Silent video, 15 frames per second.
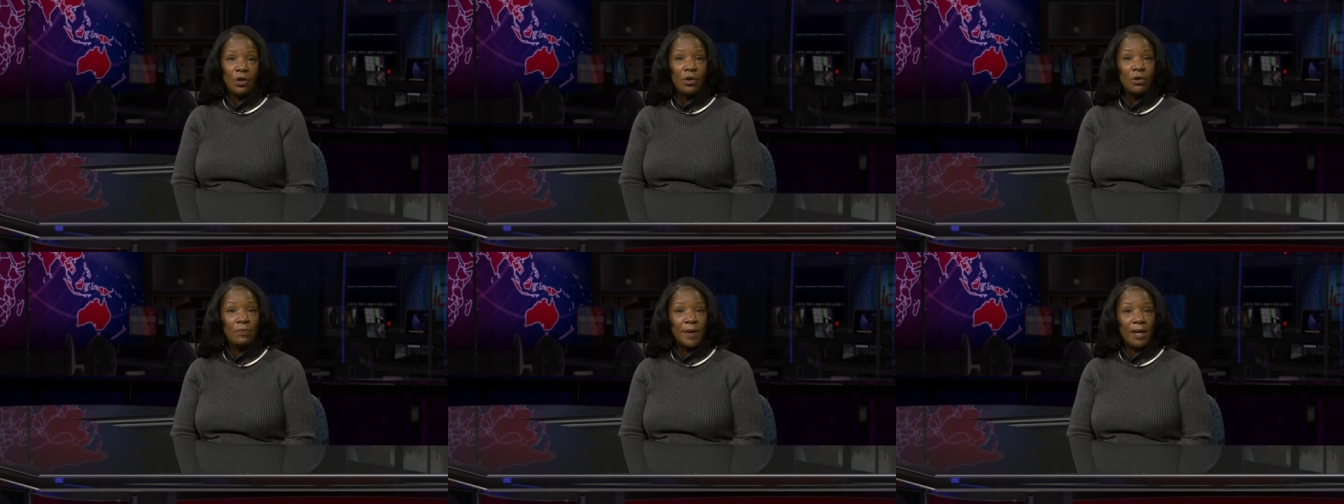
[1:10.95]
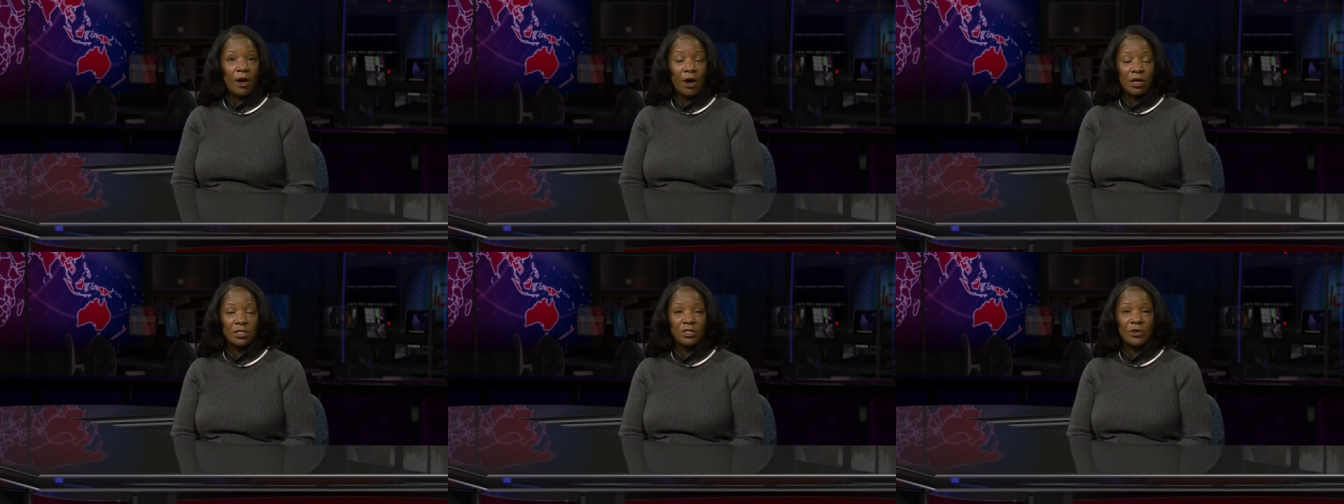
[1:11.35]
who may
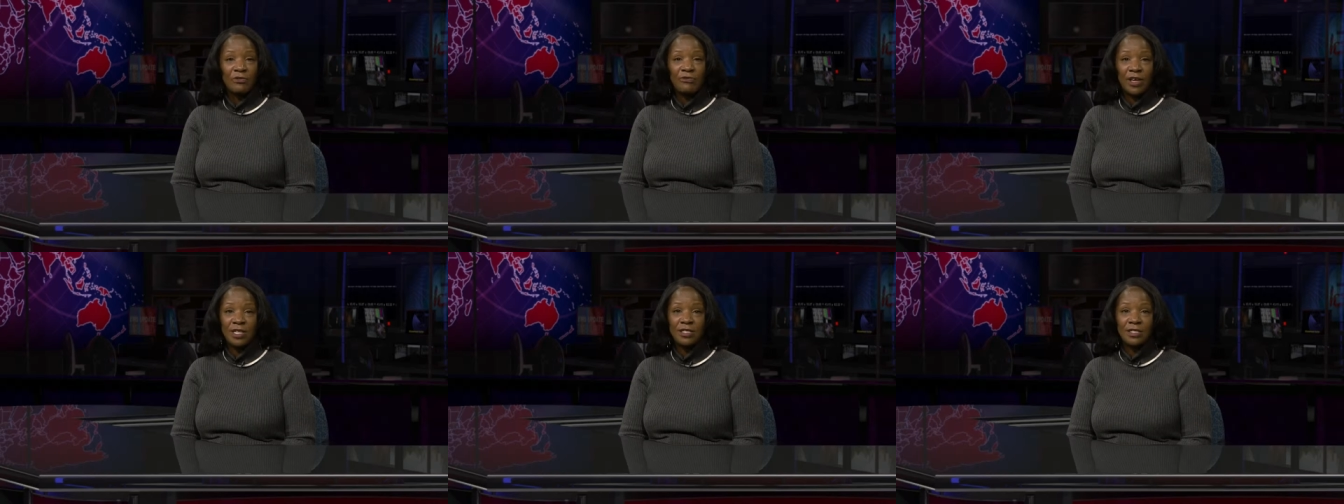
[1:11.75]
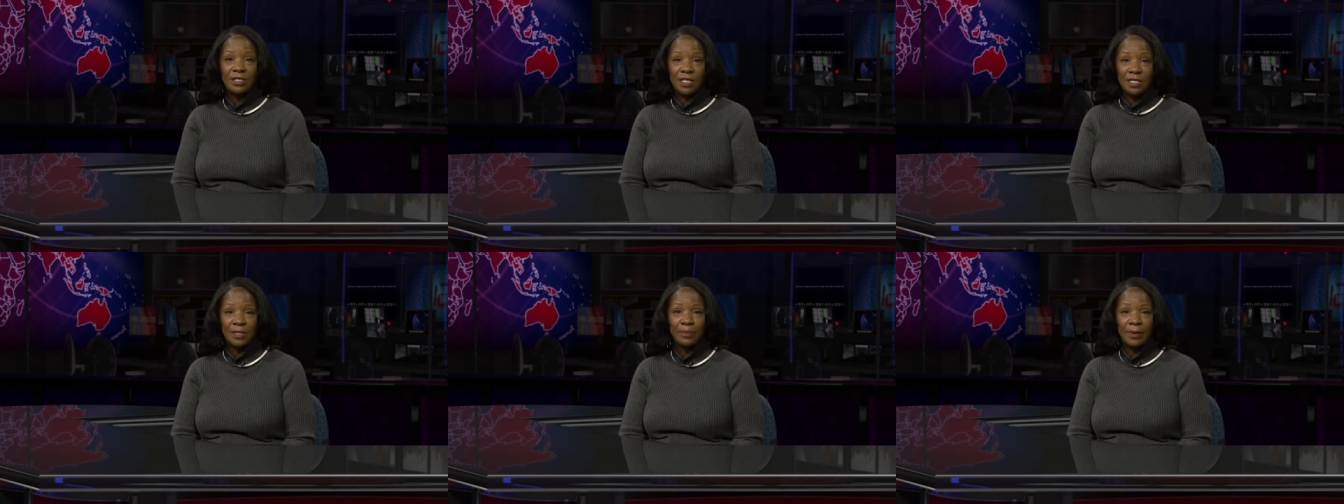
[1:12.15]
also face
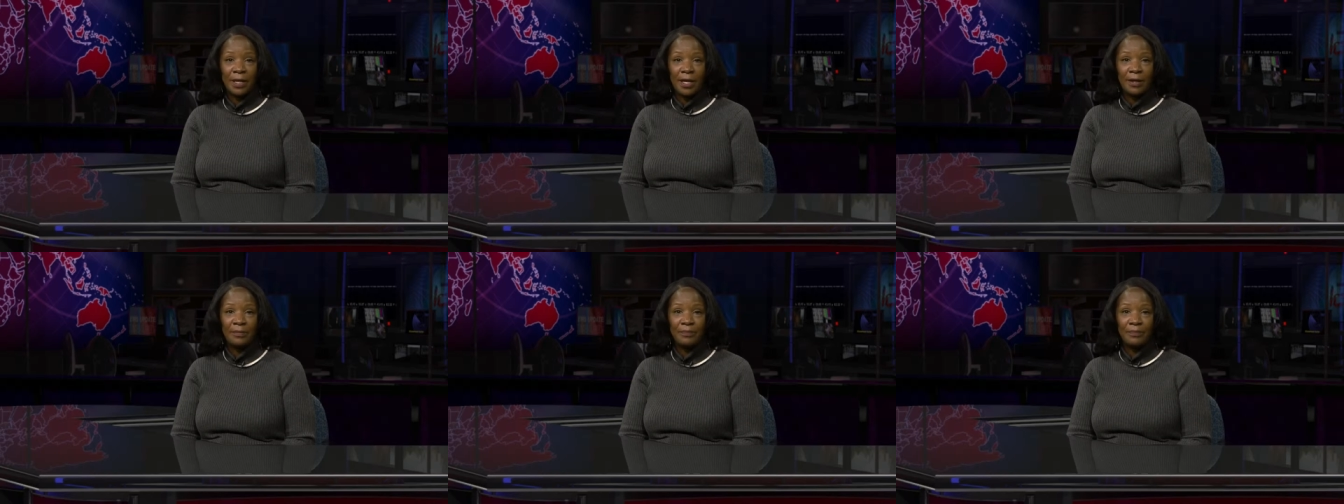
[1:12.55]
discipline.